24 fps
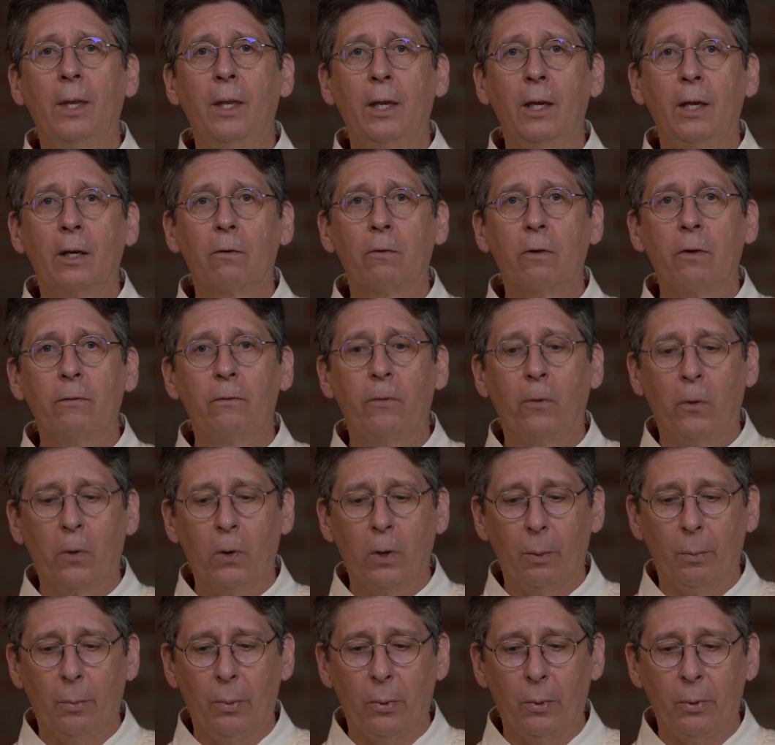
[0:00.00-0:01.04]

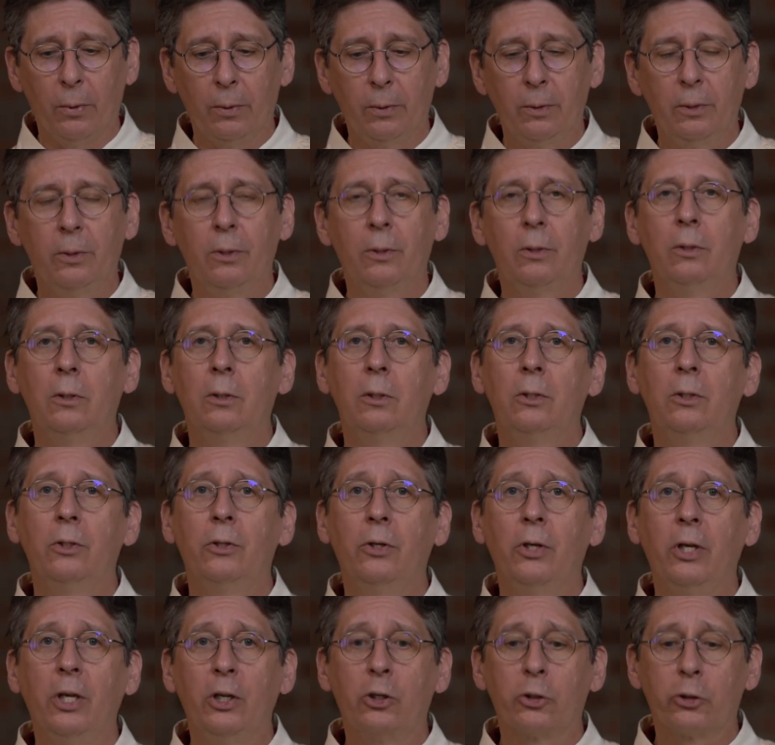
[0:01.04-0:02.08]
irrevocable,
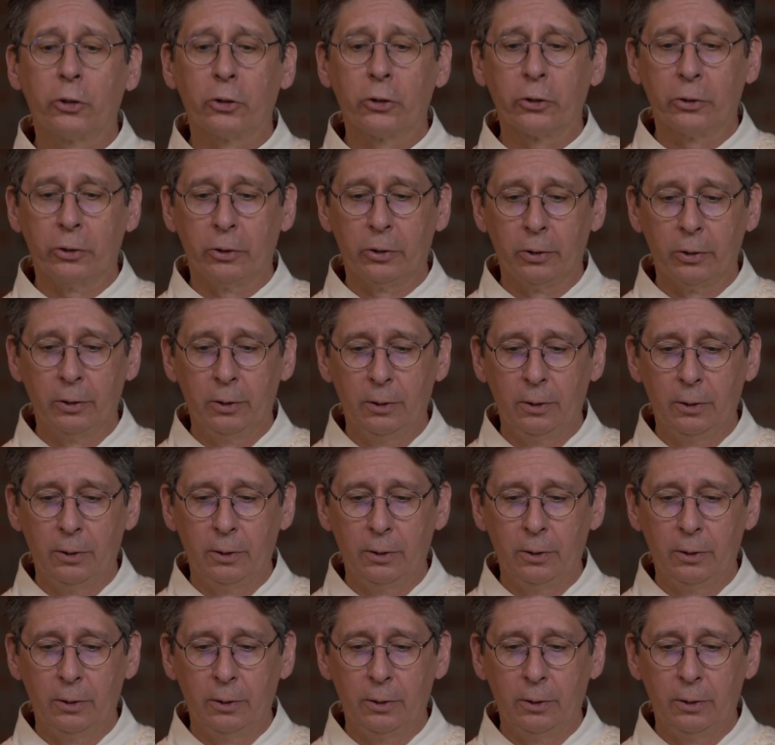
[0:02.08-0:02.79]
eternal.